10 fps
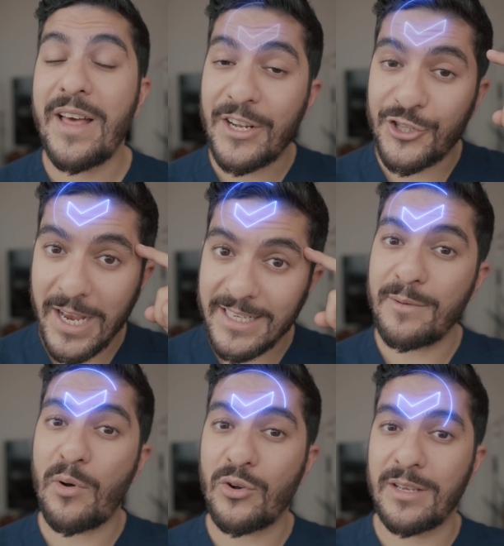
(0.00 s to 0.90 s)
that checks a
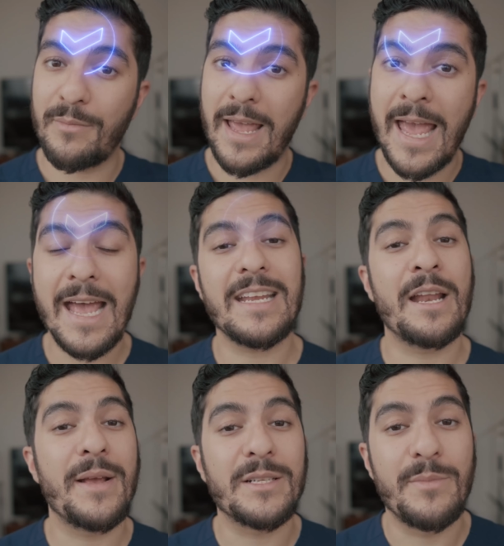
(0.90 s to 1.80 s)
box in my head
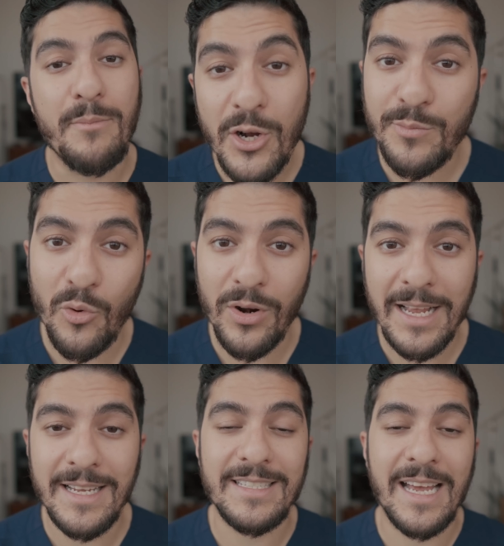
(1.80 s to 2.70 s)
and makes me much more
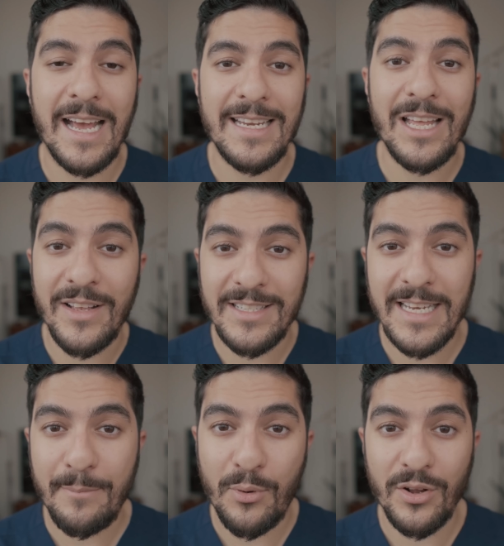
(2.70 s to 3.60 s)
likely to hand out that
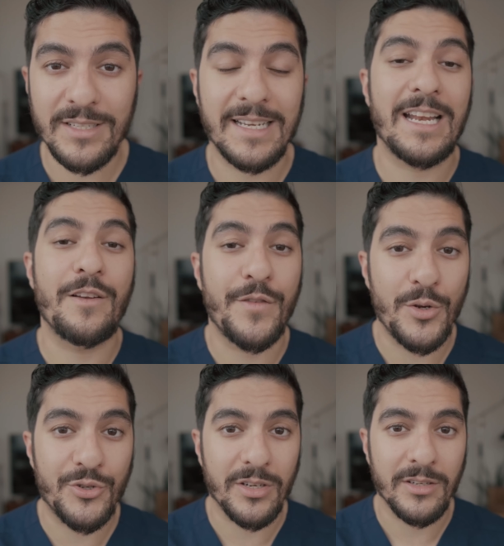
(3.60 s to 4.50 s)
same product again in
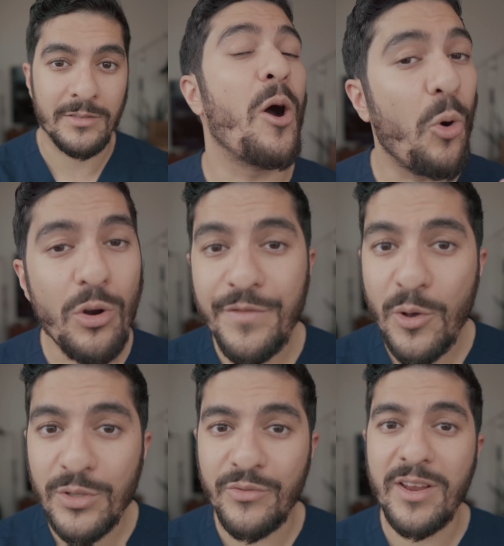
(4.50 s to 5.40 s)
future. Now, all of
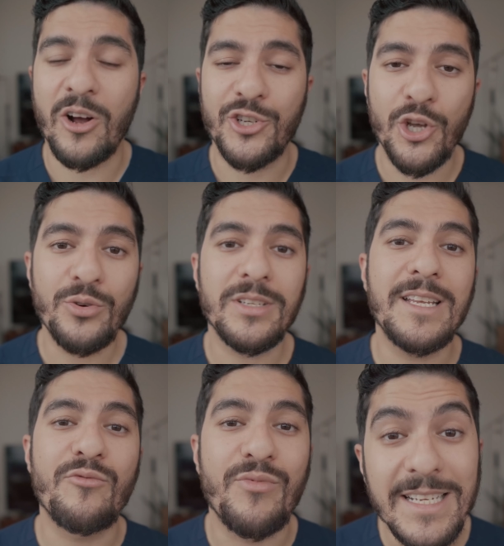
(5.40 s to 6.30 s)
those three are
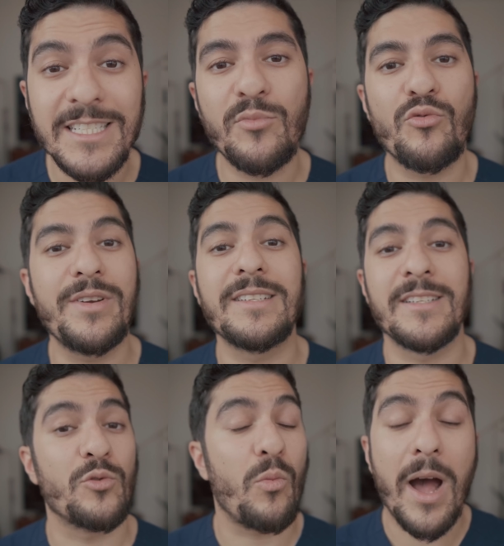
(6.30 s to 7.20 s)
totally reasonable
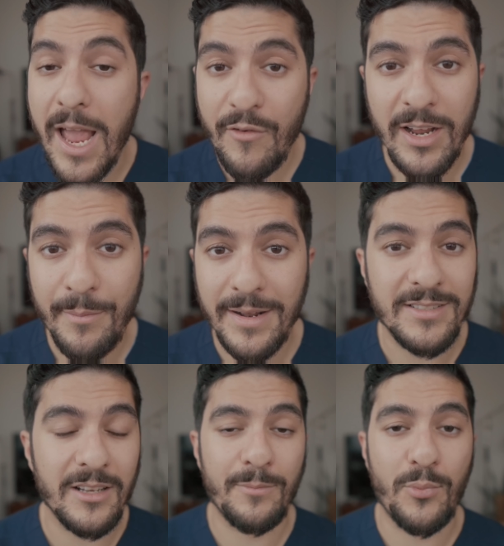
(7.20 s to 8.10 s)
reasons why I recommend
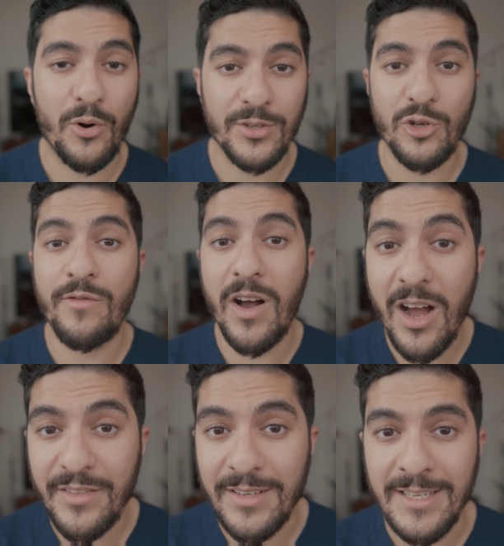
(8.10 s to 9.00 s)
certain products over
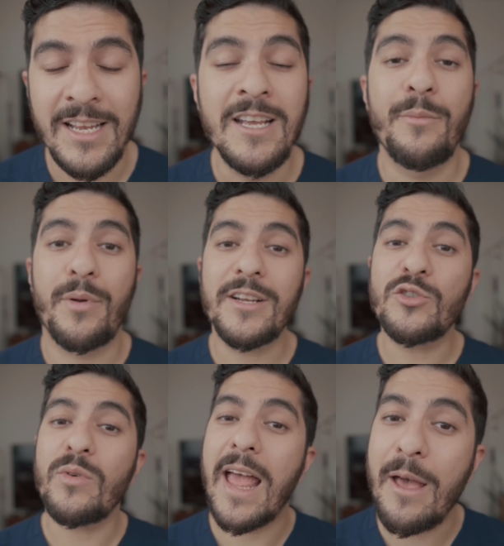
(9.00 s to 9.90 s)
others, but I just
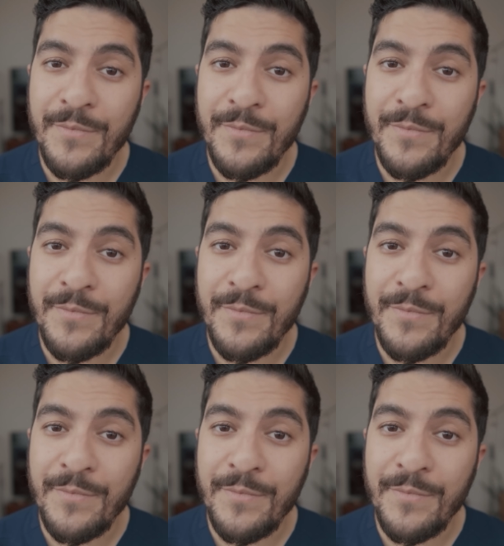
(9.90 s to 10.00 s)
want to